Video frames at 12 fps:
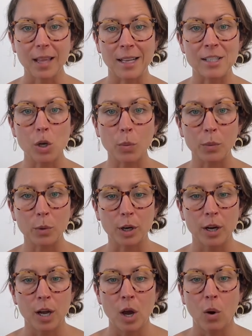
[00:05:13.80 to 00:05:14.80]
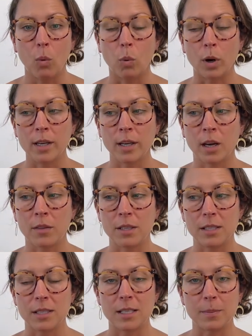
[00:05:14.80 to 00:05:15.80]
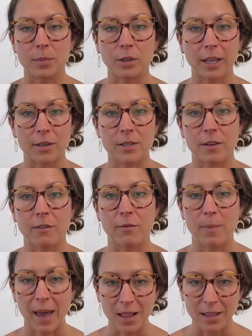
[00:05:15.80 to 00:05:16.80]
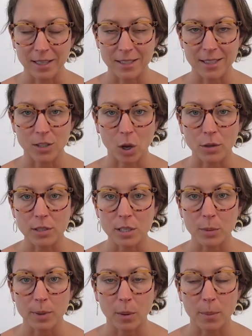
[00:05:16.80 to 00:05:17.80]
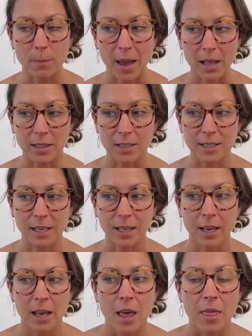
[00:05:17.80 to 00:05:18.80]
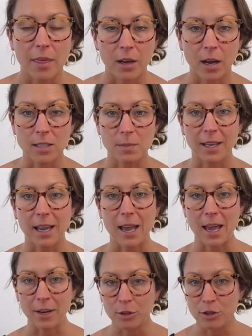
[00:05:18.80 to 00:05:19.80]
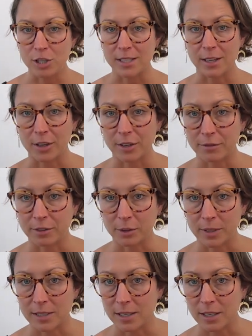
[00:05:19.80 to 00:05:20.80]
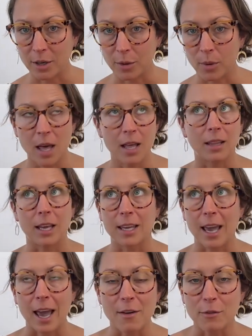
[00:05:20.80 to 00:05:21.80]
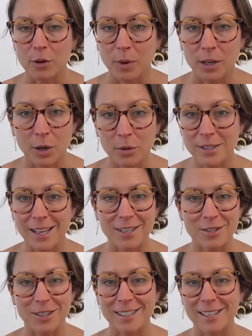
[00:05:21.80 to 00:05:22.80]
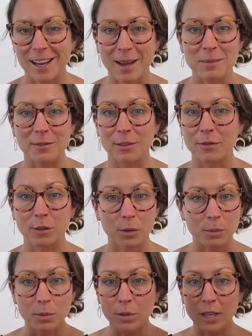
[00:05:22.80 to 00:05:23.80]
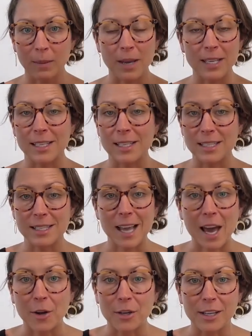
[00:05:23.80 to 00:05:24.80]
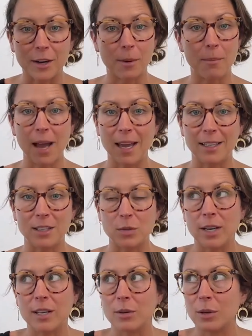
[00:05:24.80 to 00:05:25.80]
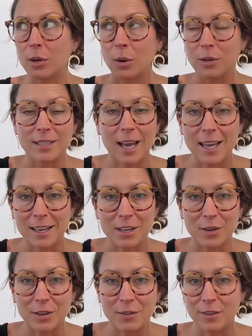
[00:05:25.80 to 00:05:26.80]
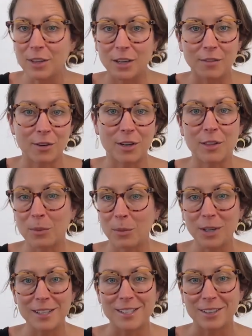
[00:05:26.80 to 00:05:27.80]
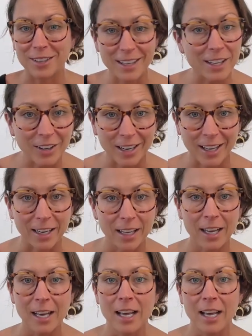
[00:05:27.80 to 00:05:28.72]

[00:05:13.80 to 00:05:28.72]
And so when we're working on these deeper layers of balance, it's also about balancing the cosmic energies that are influencing you. Like everyone knows that during times of a full moon, it makes us scattered in our minds, right? You can go outside and you can feel it. If you're in the woods, you'll hear it.